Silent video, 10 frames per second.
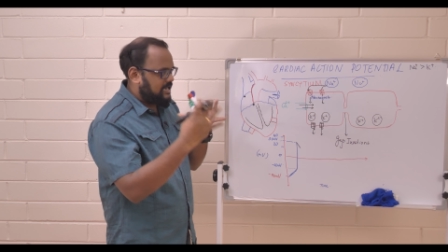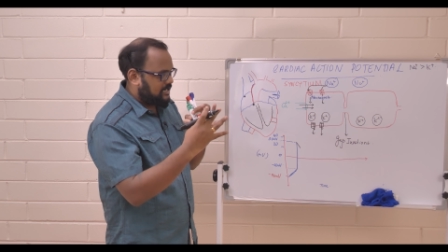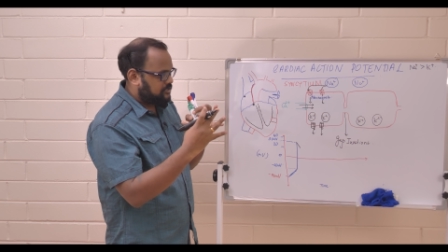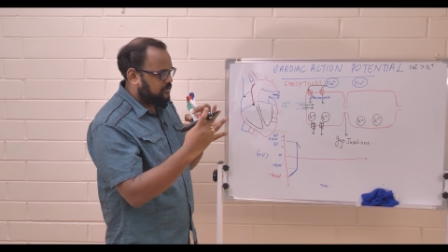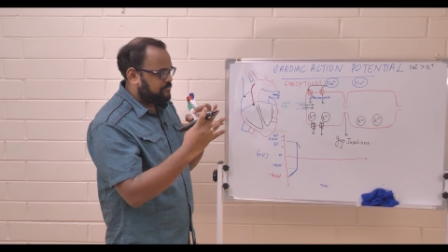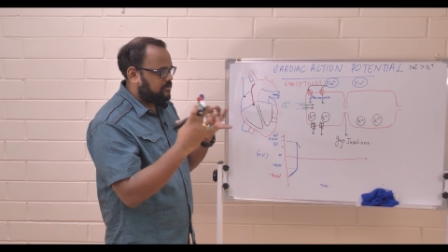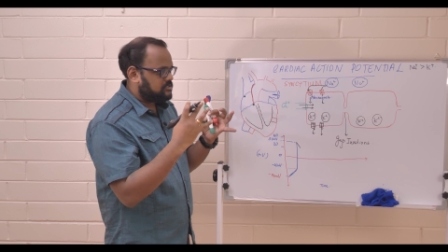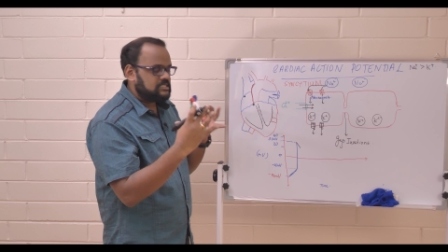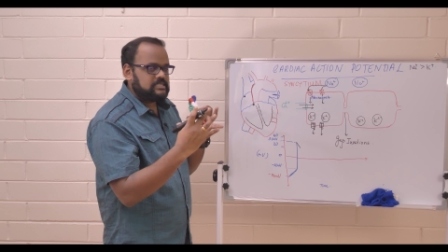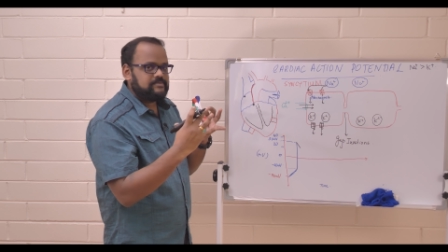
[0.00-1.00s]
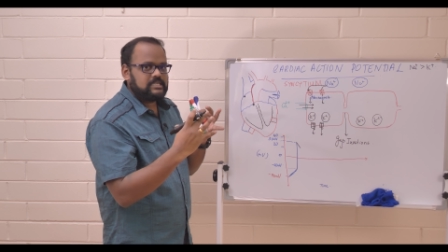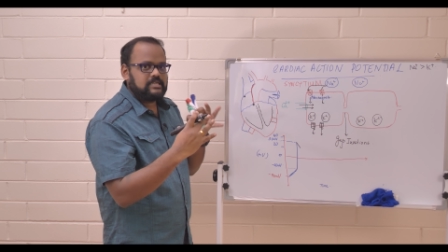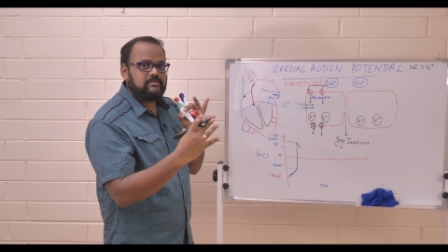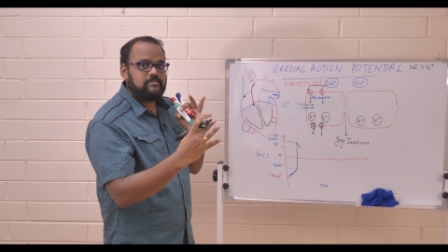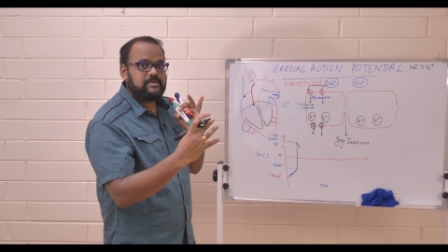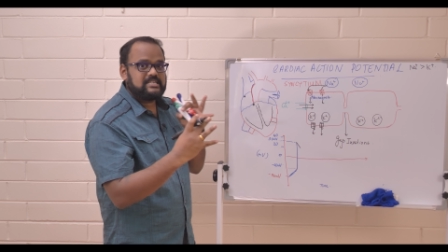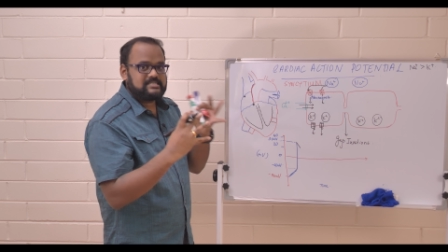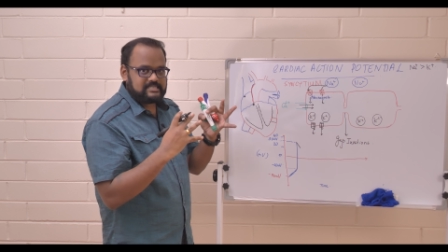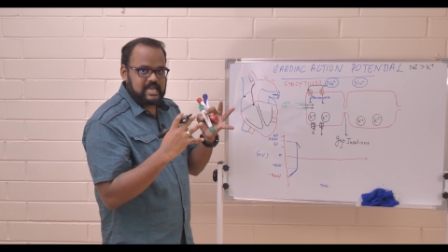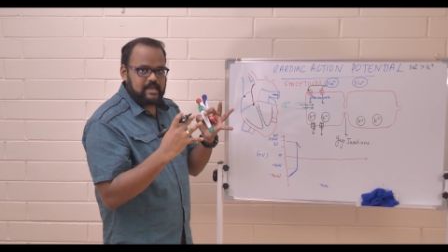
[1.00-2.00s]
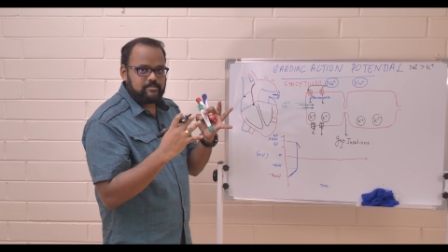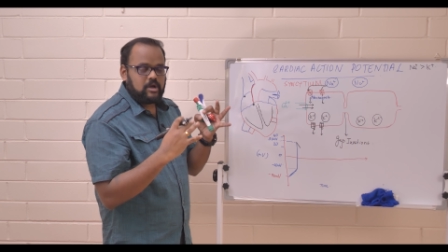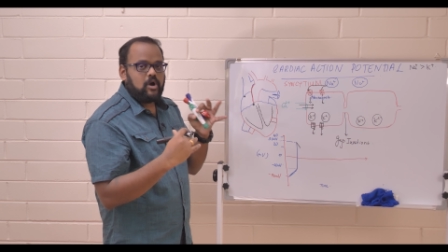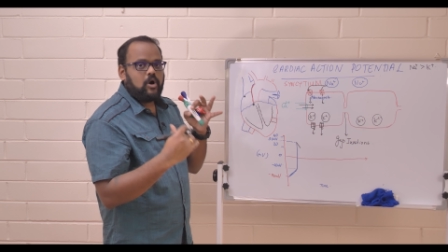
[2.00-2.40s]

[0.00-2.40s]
electropositivity will be the same,